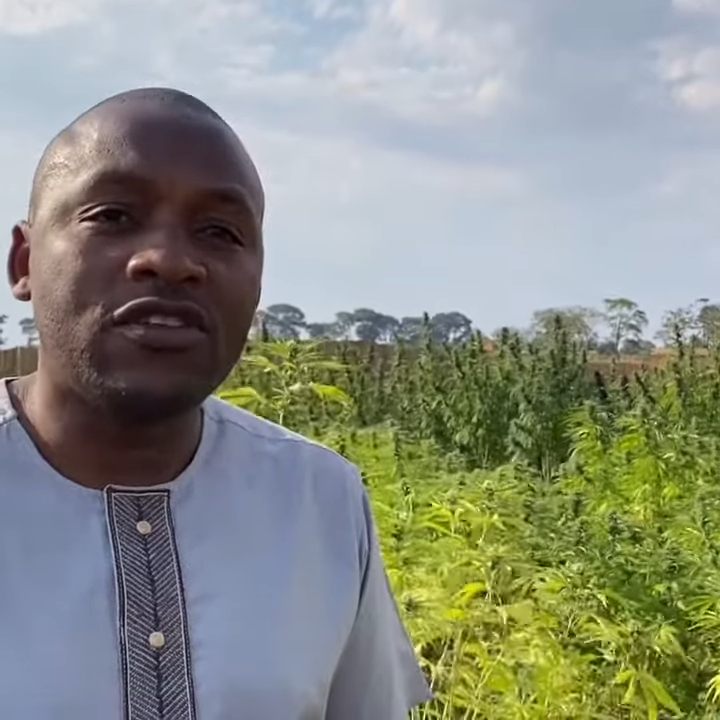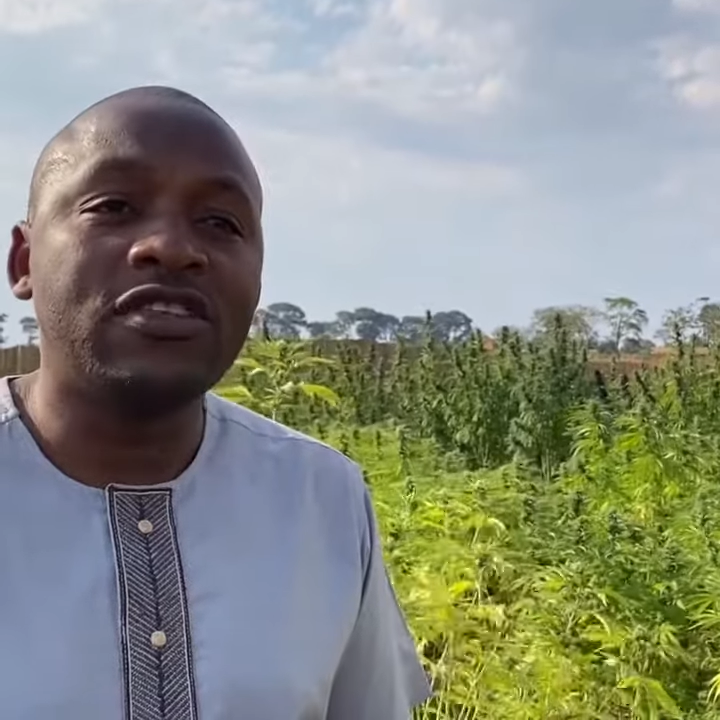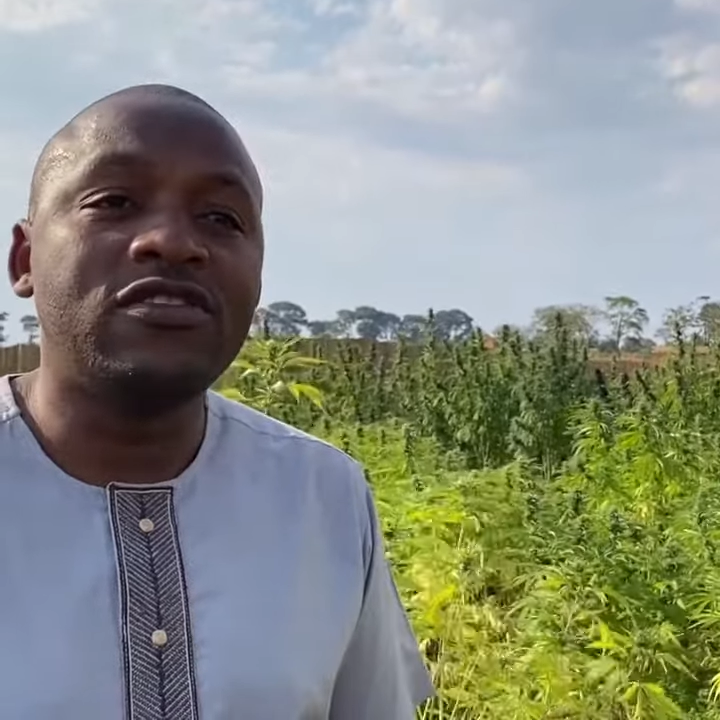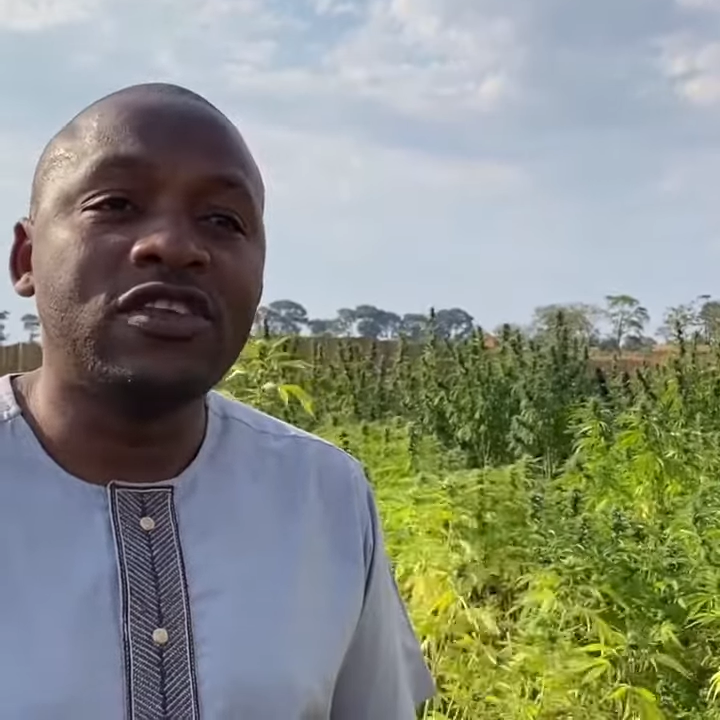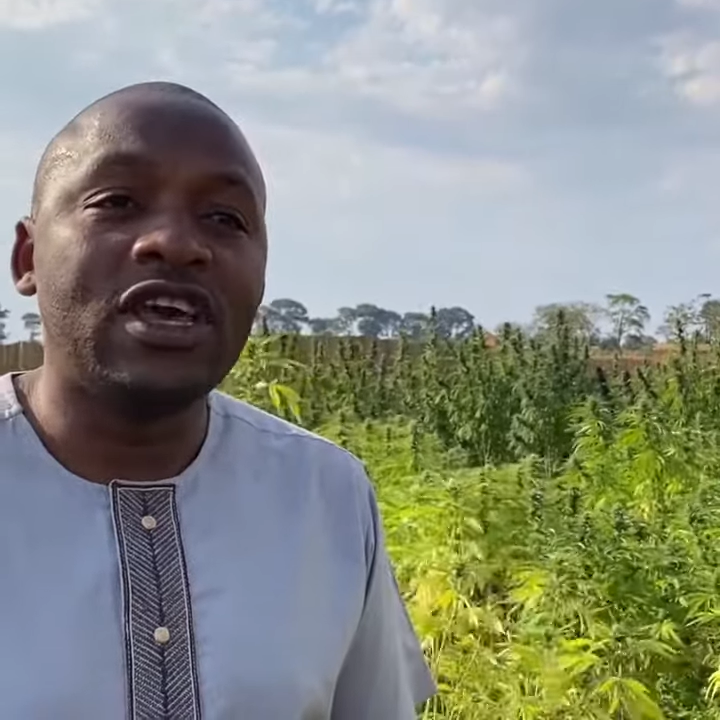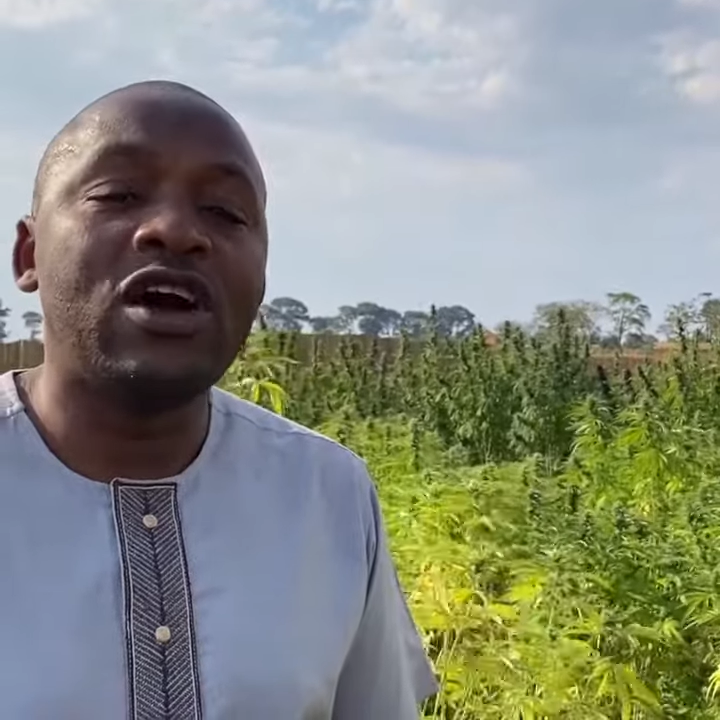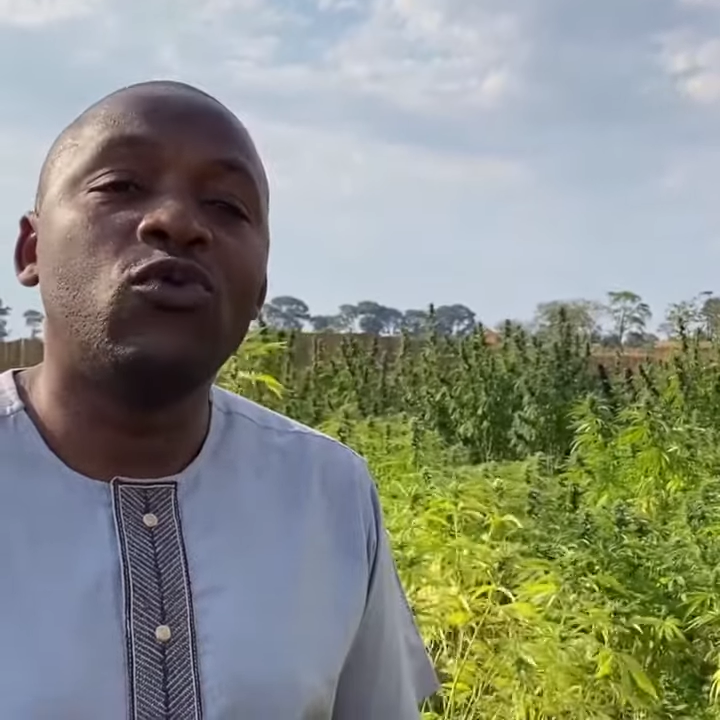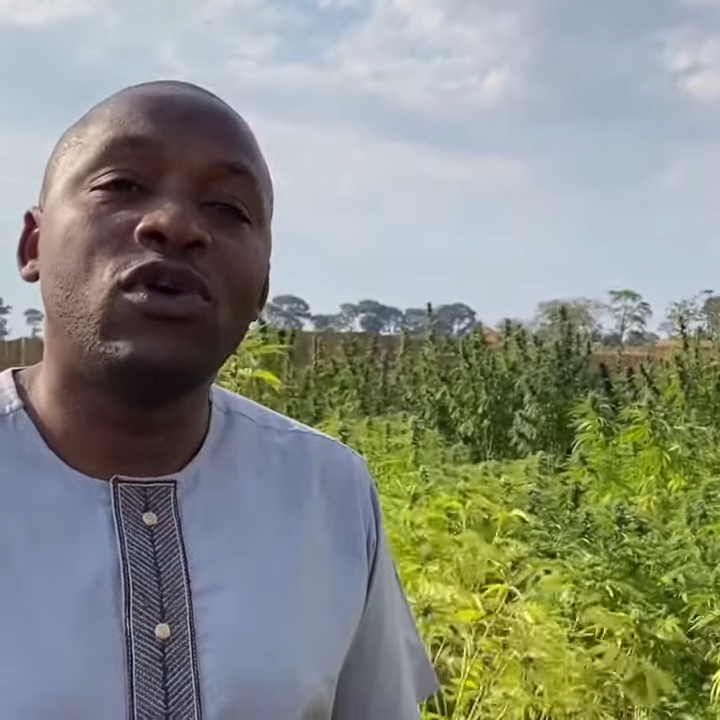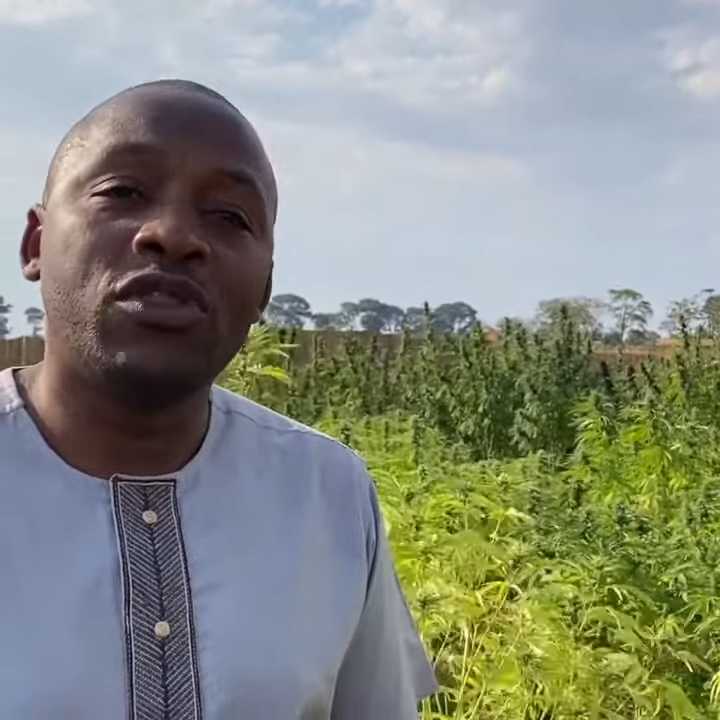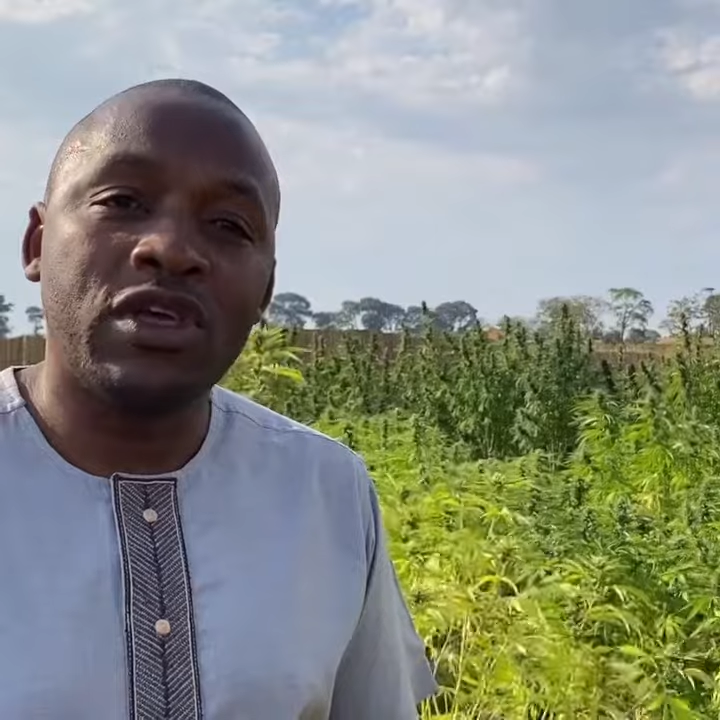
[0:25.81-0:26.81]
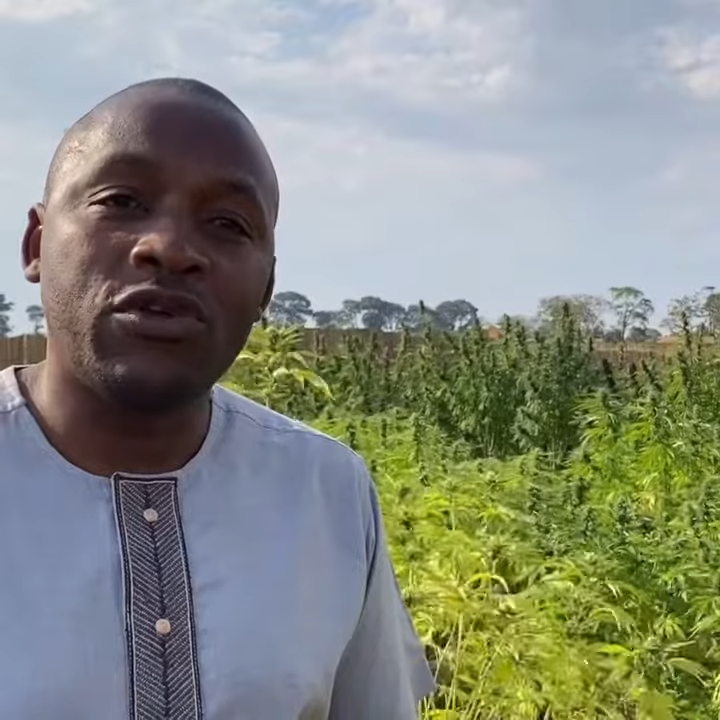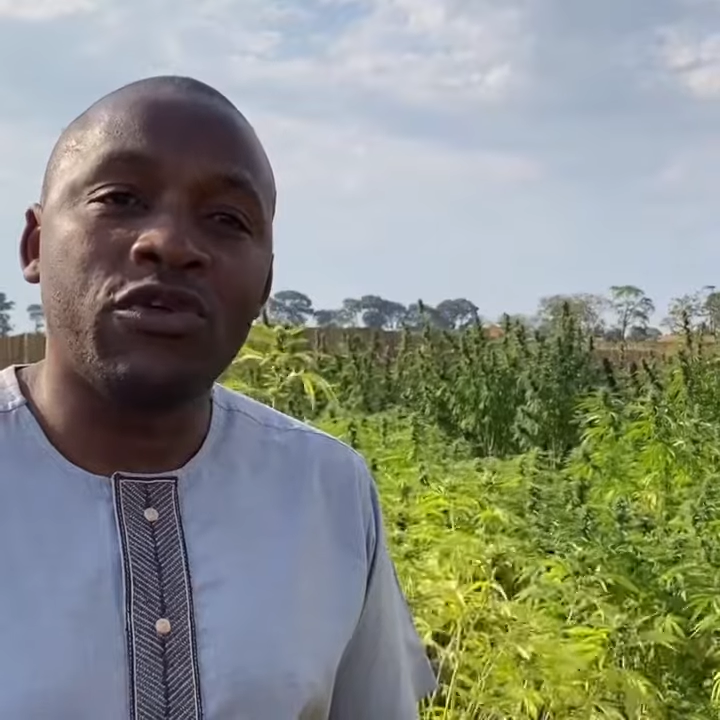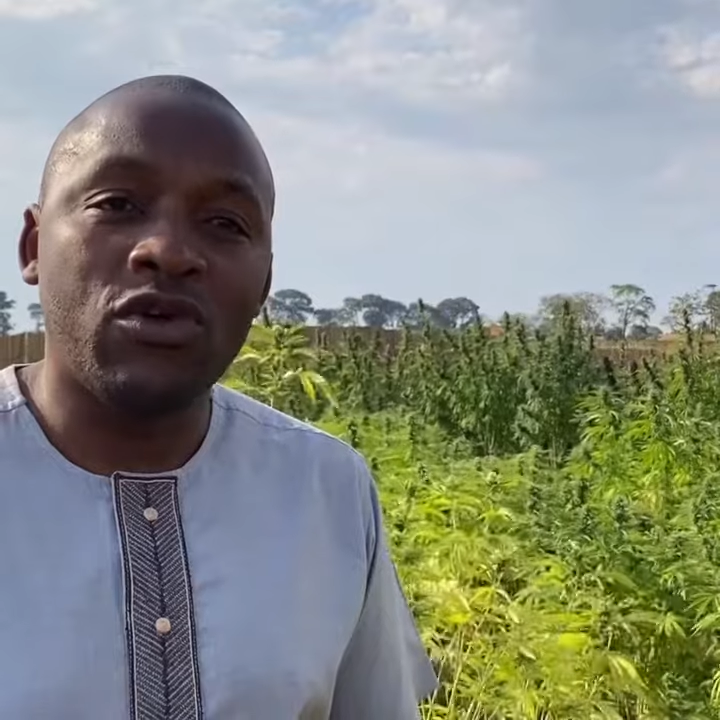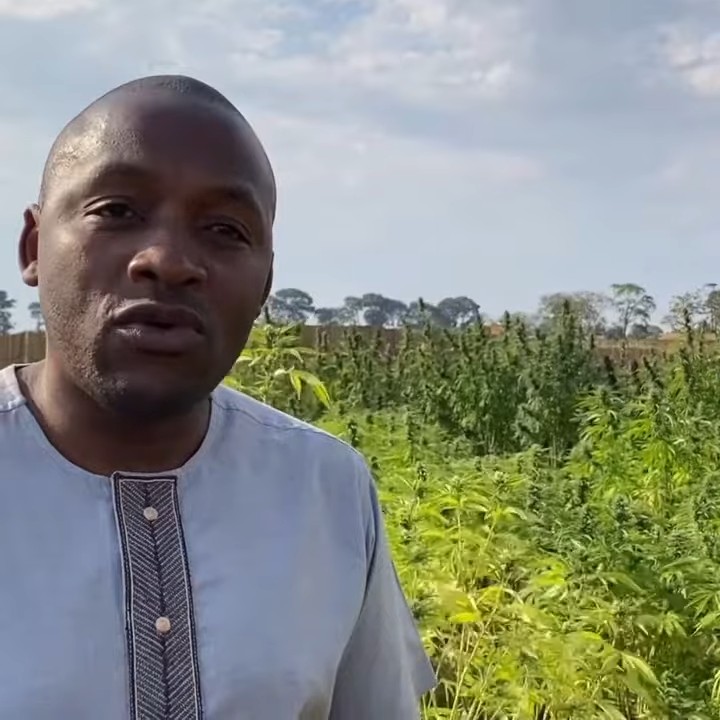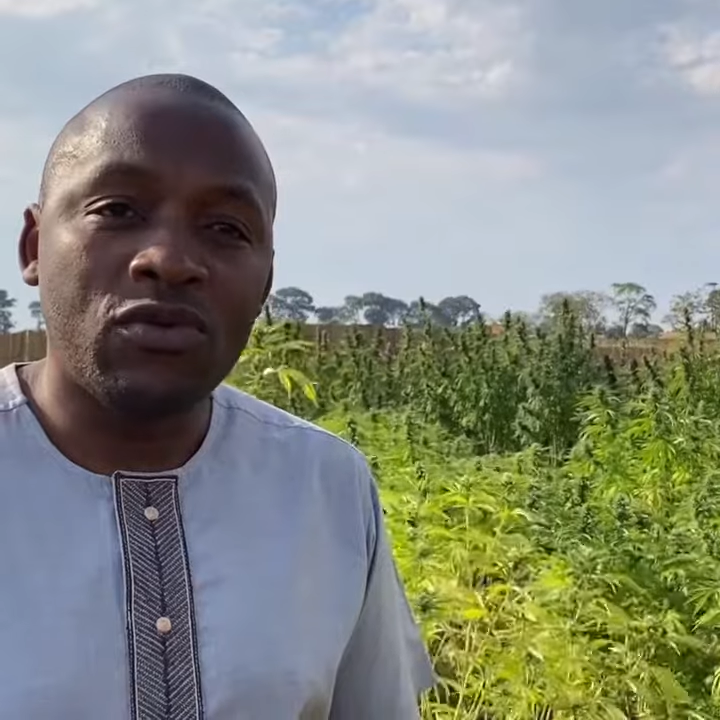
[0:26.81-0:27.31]
and see how well they
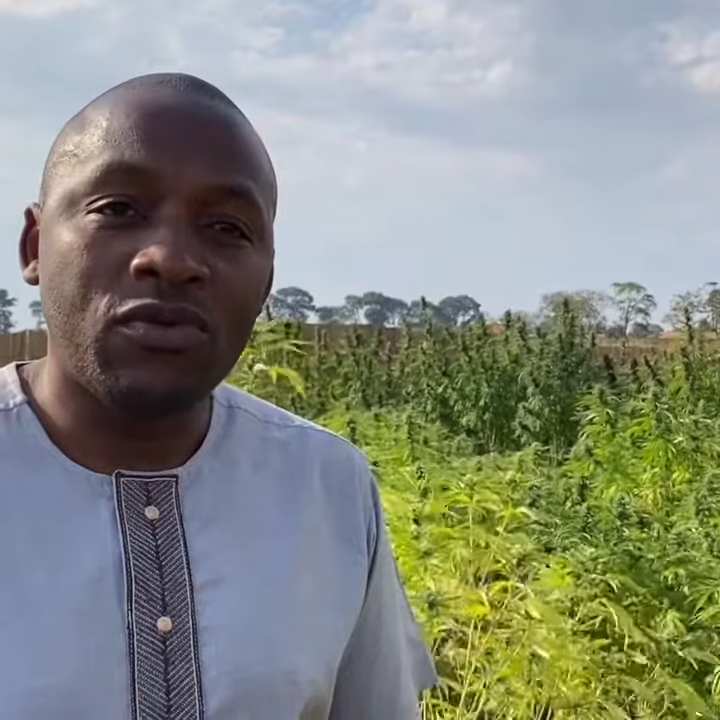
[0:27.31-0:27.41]
grow.